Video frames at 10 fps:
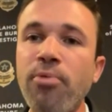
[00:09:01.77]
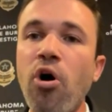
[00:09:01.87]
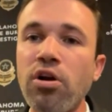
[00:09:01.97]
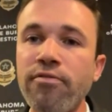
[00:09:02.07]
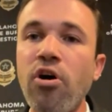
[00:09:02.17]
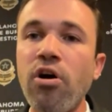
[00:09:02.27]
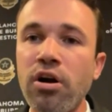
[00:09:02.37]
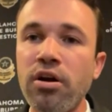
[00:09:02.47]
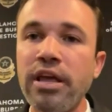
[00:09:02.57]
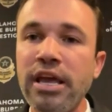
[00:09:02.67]
part of
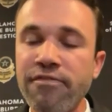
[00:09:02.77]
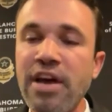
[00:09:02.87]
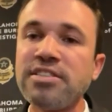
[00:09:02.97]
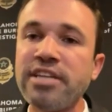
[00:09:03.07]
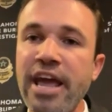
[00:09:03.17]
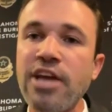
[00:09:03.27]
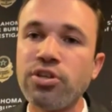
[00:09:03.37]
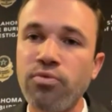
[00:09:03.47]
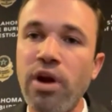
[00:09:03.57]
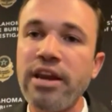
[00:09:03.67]
our investigation
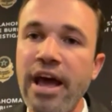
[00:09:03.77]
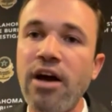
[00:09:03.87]
right now.